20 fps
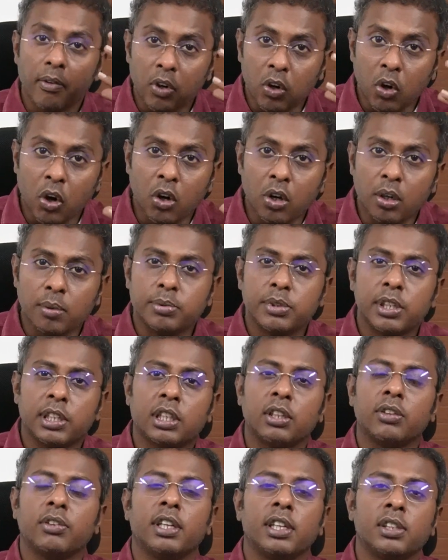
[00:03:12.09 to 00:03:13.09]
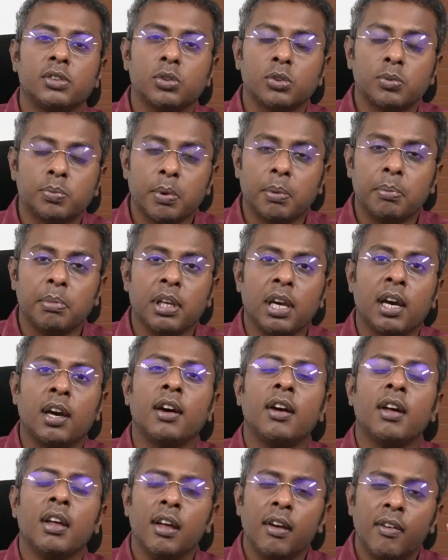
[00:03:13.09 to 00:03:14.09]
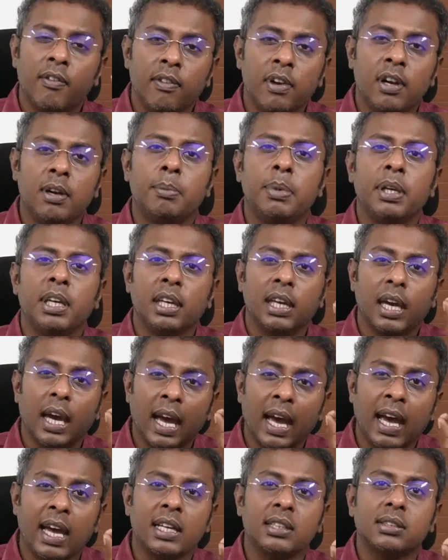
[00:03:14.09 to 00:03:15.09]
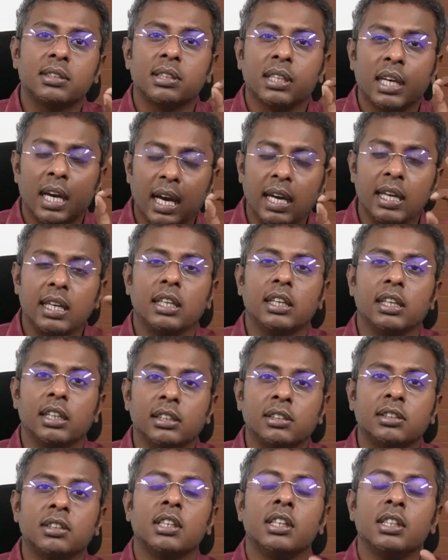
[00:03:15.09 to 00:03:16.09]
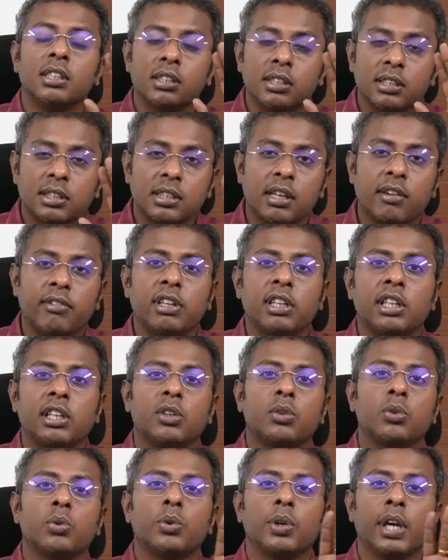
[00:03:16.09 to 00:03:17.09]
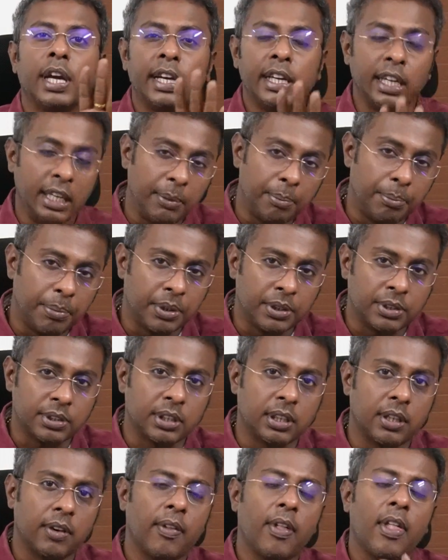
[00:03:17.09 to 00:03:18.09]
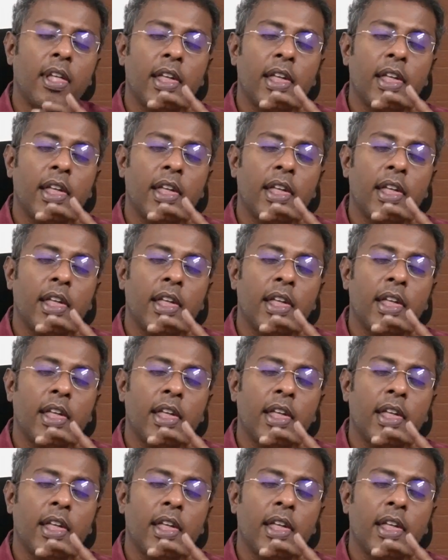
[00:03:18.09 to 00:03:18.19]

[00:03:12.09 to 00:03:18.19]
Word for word: non-obstructive azoospermia will be as high as 70 to 80 percent,